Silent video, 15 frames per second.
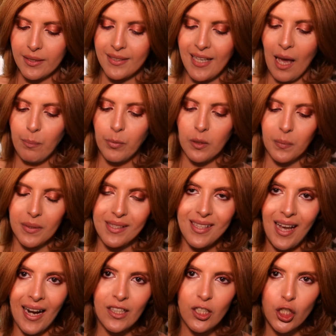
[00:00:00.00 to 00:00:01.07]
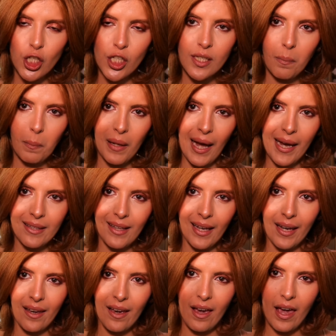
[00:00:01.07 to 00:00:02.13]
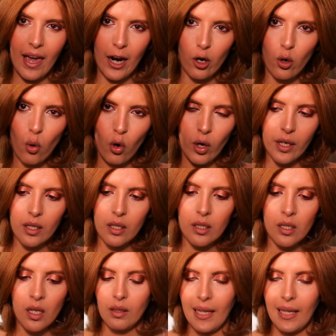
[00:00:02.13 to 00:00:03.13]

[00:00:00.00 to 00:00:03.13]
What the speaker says: example, besides just applying like a hair oil,